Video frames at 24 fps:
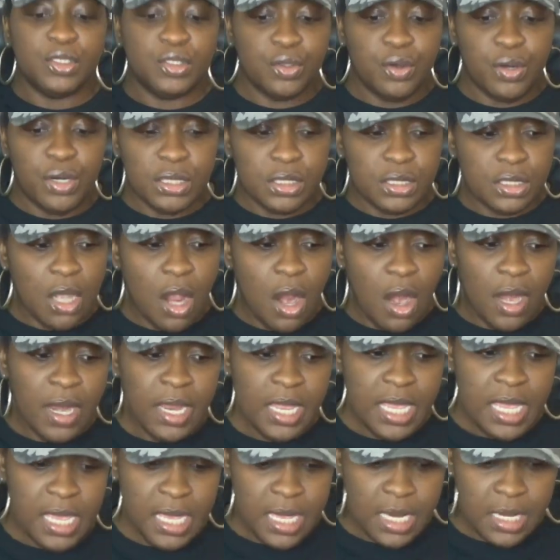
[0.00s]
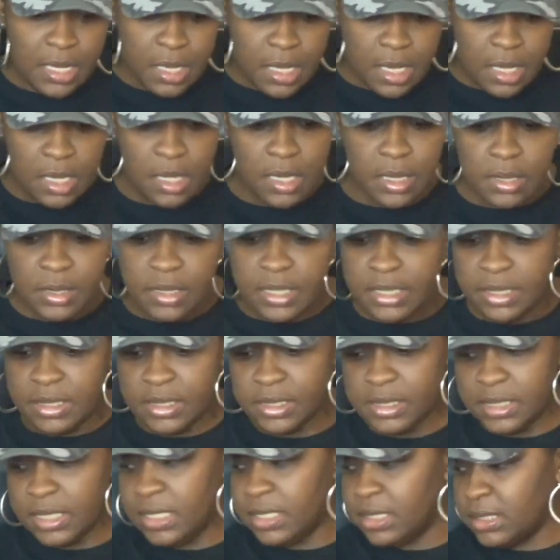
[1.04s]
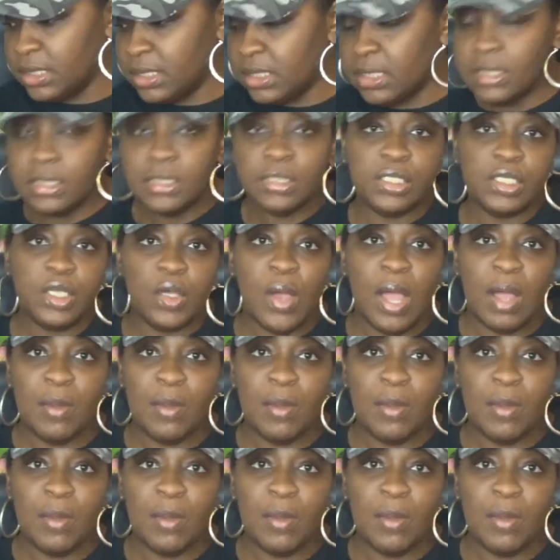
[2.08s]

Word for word: shorts are in this season so